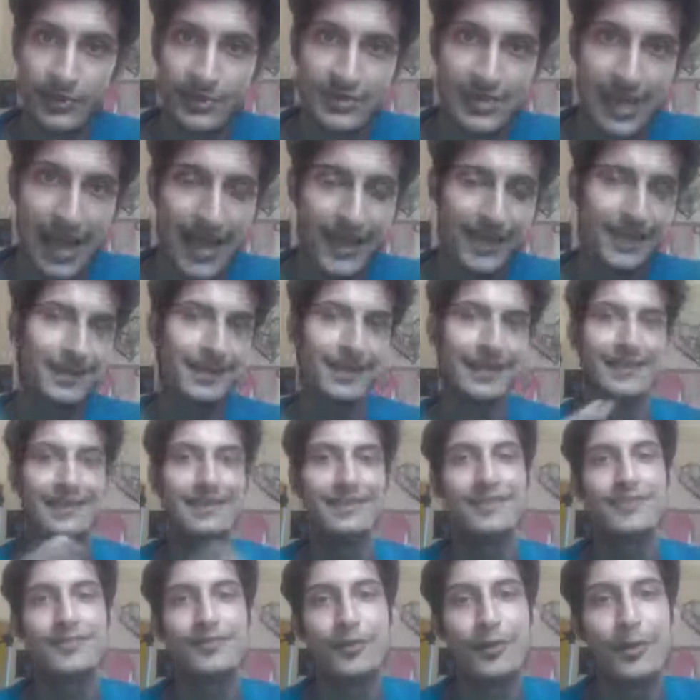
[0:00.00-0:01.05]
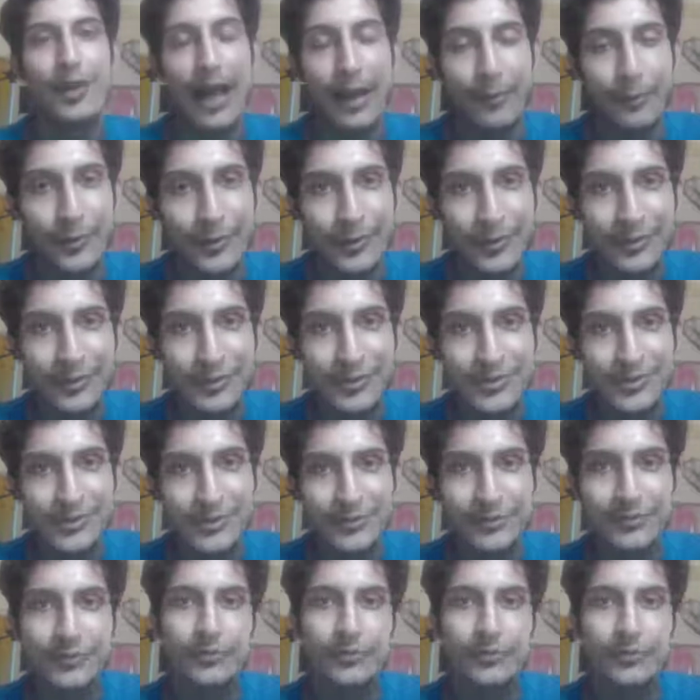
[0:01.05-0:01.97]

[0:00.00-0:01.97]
to the channel. In this video, I'm going to show